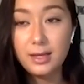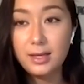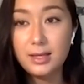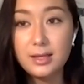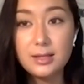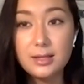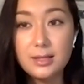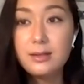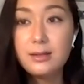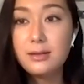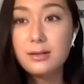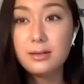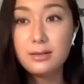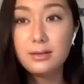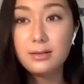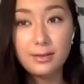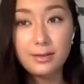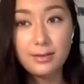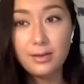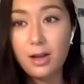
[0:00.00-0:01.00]
in
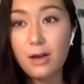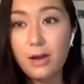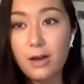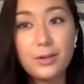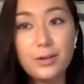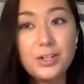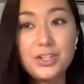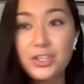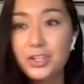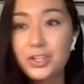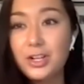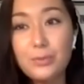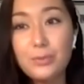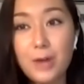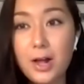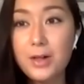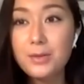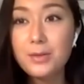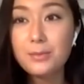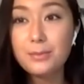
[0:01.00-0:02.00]
the software engineering
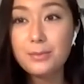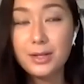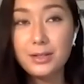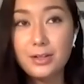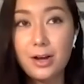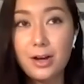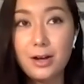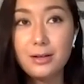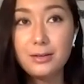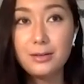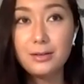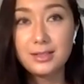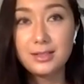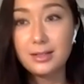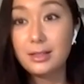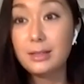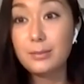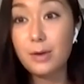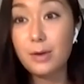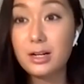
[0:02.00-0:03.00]
realm, but not
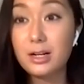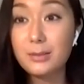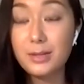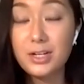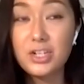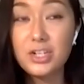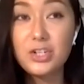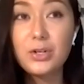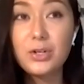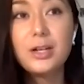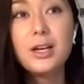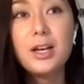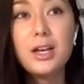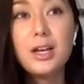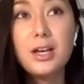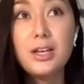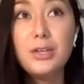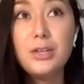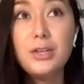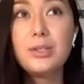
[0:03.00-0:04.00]
necessarily product manager,
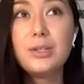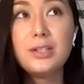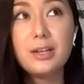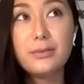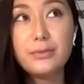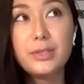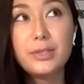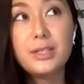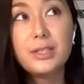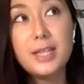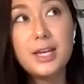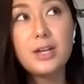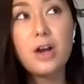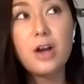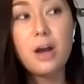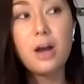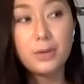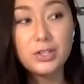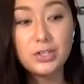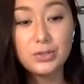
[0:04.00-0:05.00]
you can definitely take
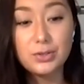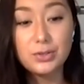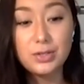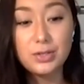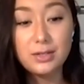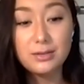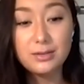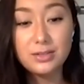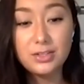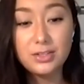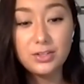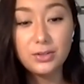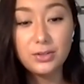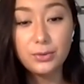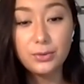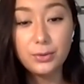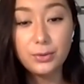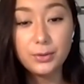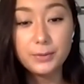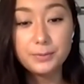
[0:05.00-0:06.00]
opportunities
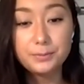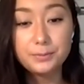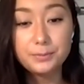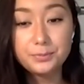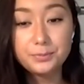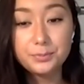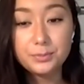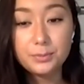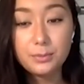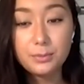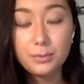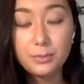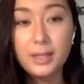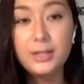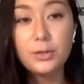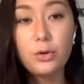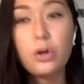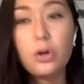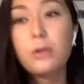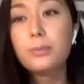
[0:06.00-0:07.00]
to
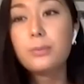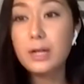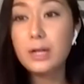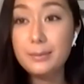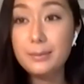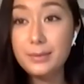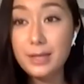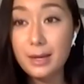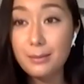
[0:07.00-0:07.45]
incorporate